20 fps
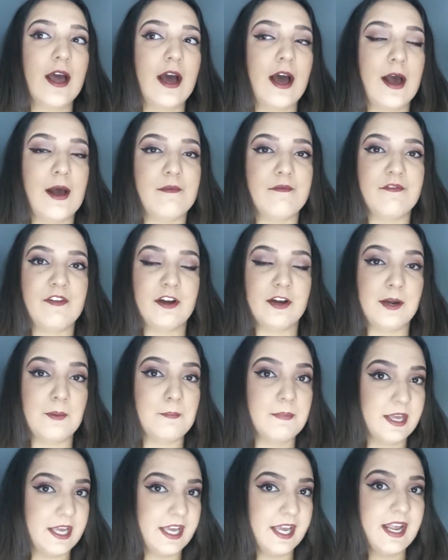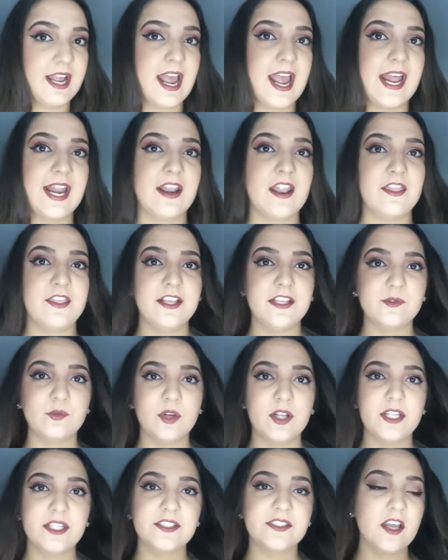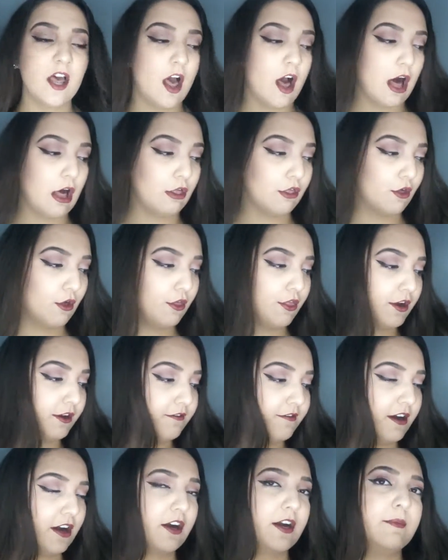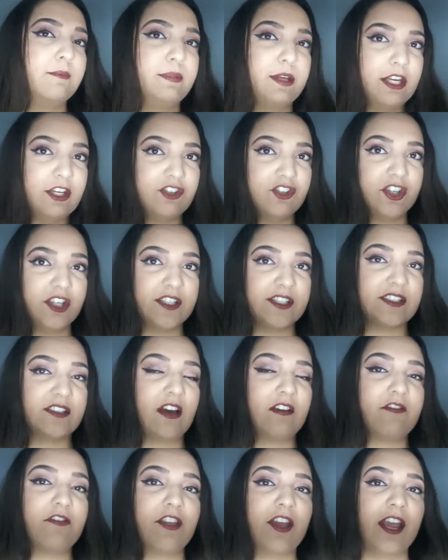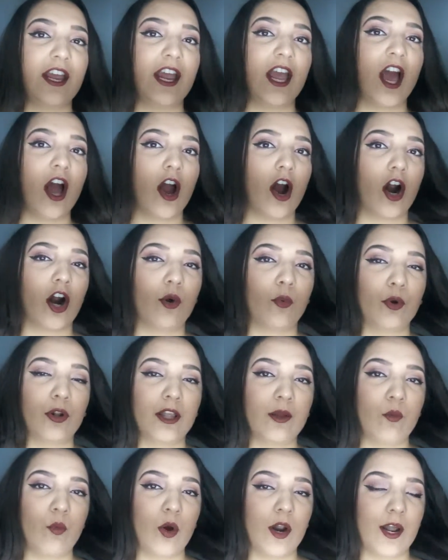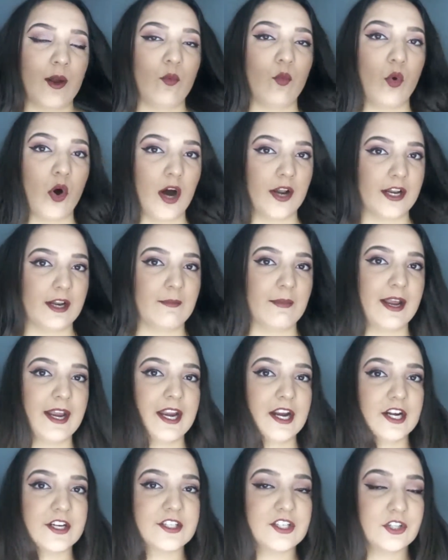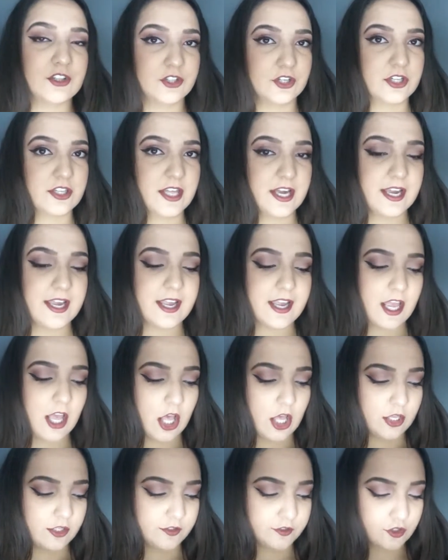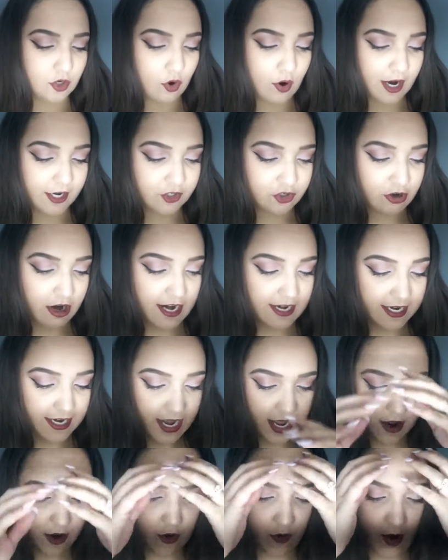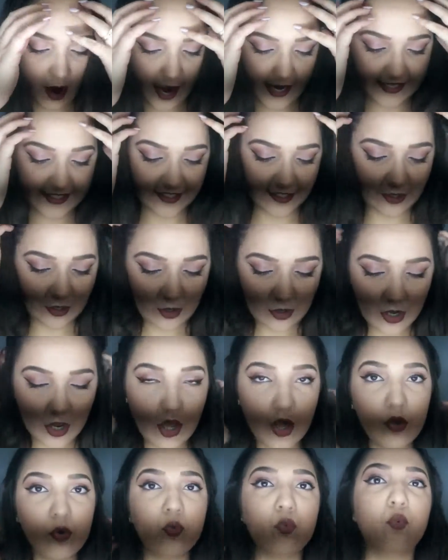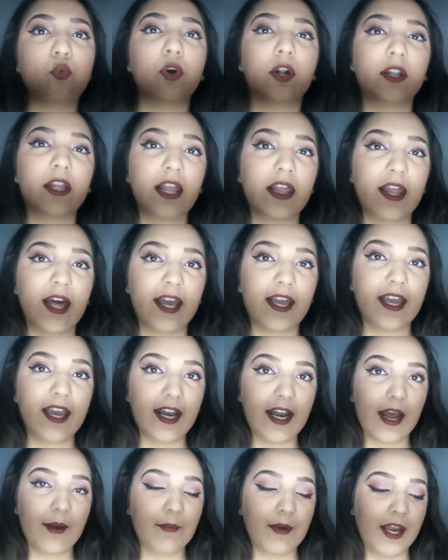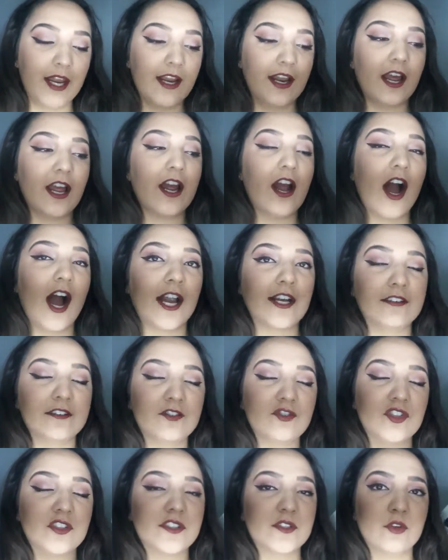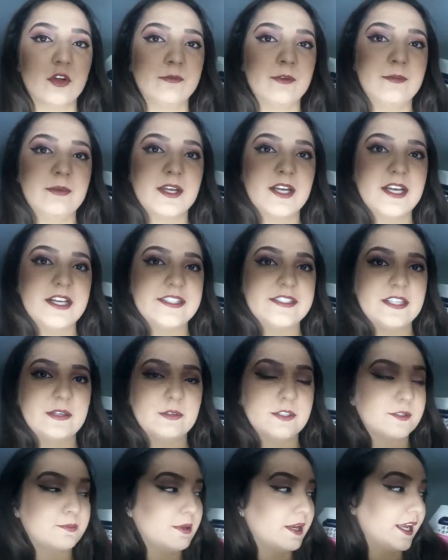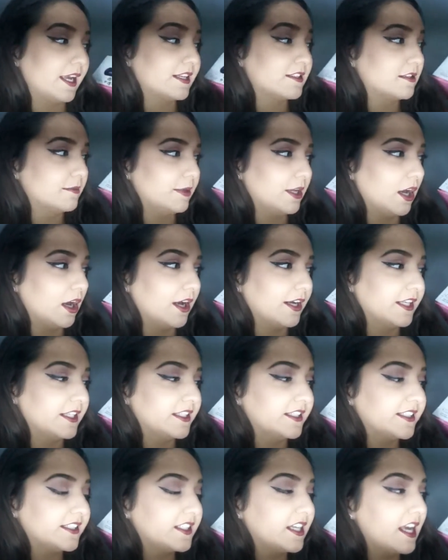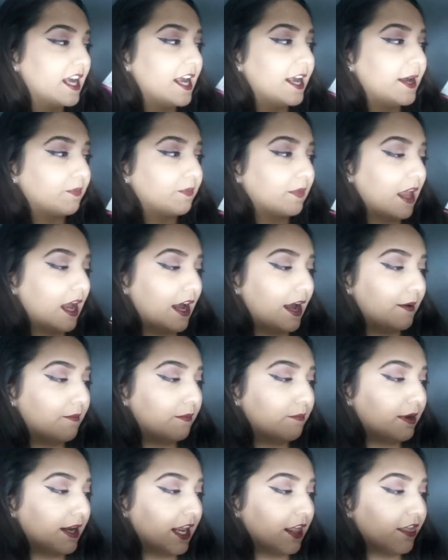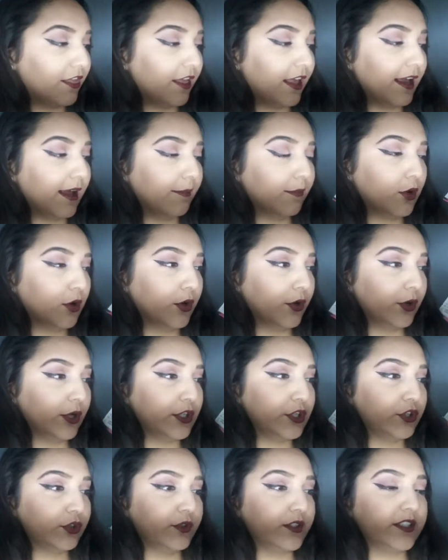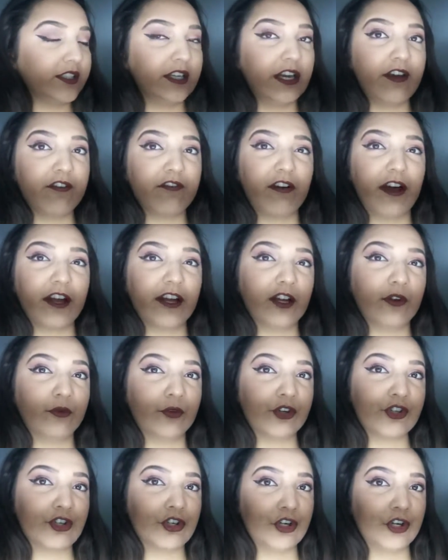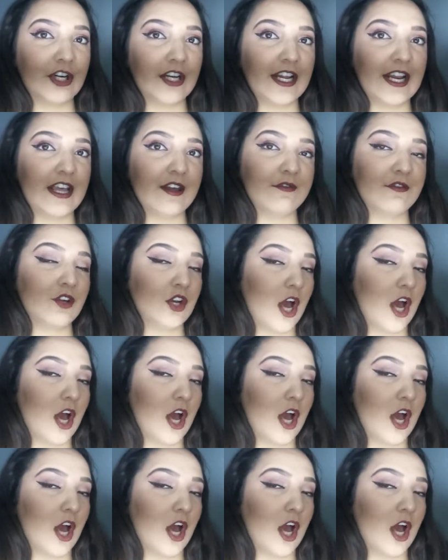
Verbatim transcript: um, very big, and these ones, although they're very beachy and stuff, they aren't really what I wanted my hair to look like. So I tried it out. I didn't really like it. I mean, it kind of just sold me because it was pink, to be honest. Um, but I think I'm going to see if I can return it. If